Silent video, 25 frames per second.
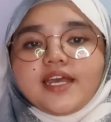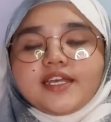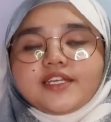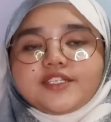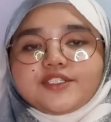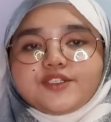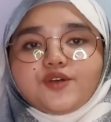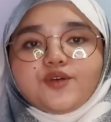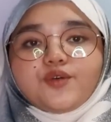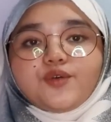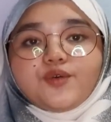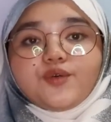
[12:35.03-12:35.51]

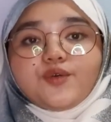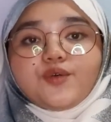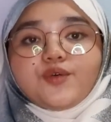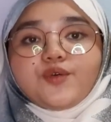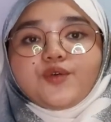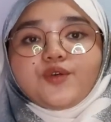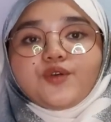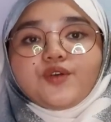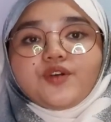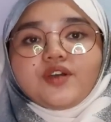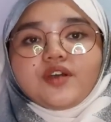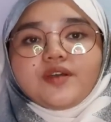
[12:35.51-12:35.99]
So
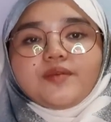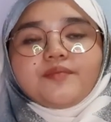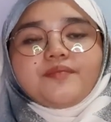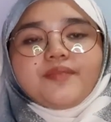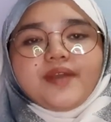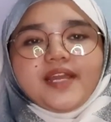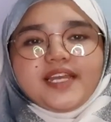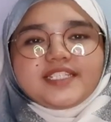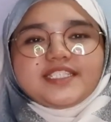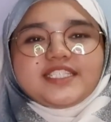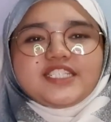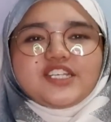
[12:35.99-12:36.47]

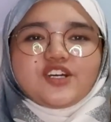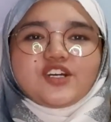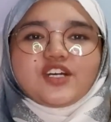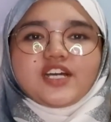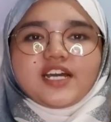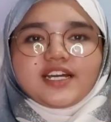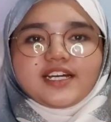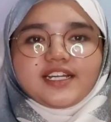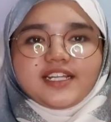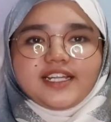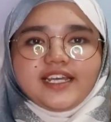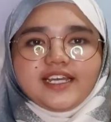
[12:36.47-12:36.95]
press your
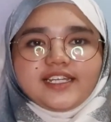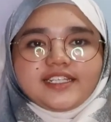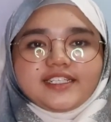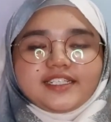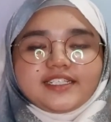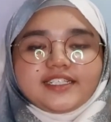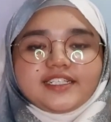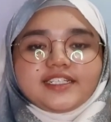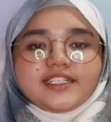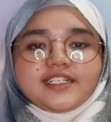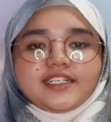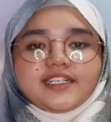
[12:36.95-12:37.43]

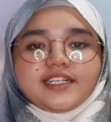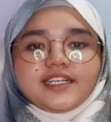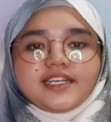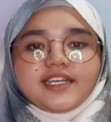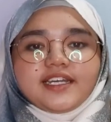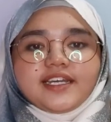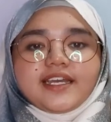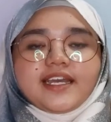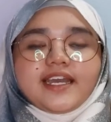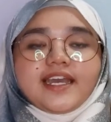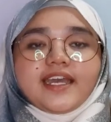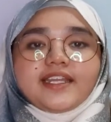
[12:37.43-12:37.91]
calculator
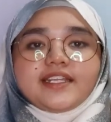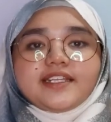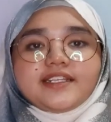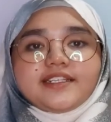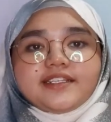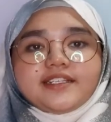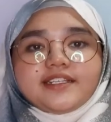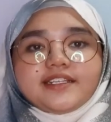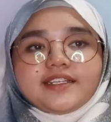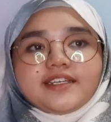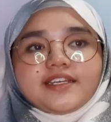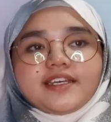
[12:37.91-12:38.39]
and
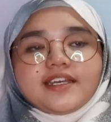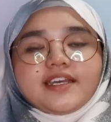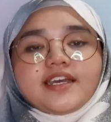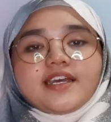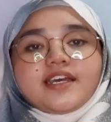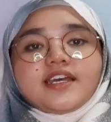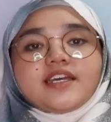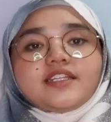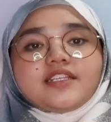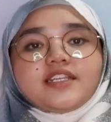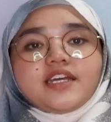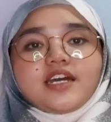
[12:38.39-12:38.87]

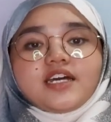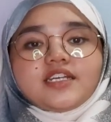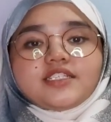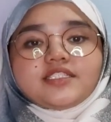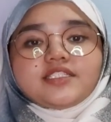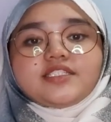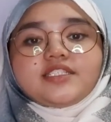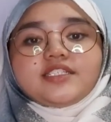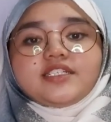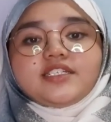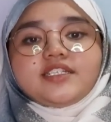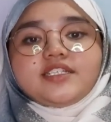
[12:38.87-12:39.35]
the
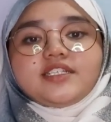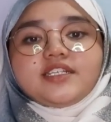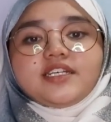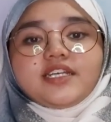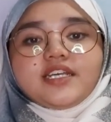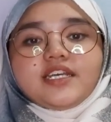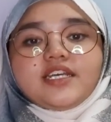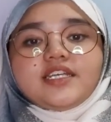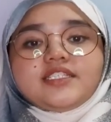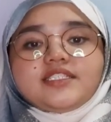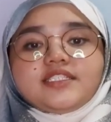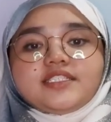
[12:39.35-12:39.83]
answer
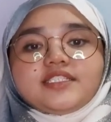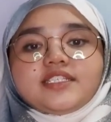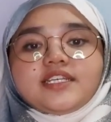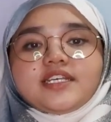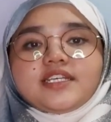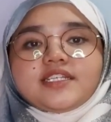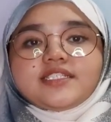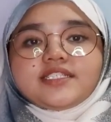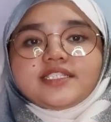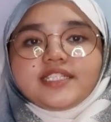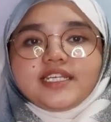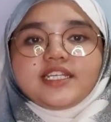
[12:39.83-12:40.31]
is
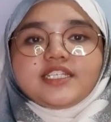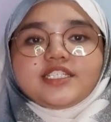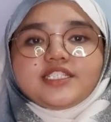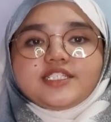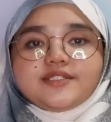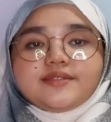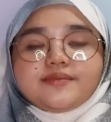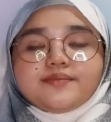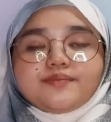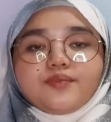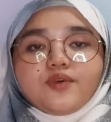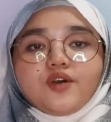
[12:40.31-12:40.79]

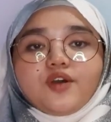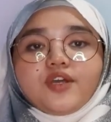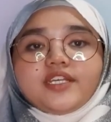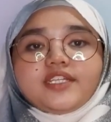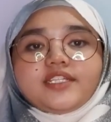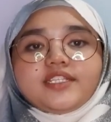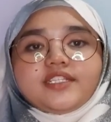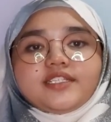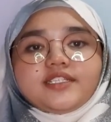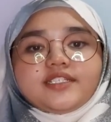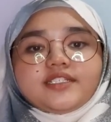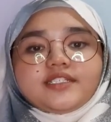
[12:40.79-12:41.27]

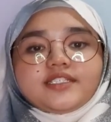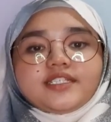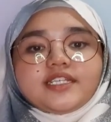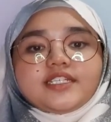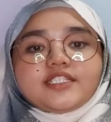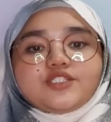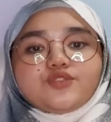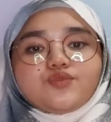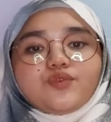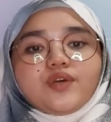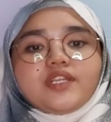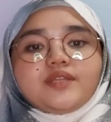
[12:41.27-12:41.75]

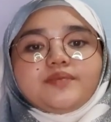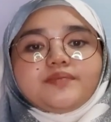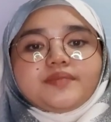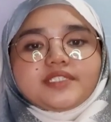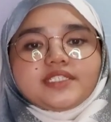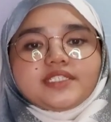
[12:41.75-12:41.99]
6.61%.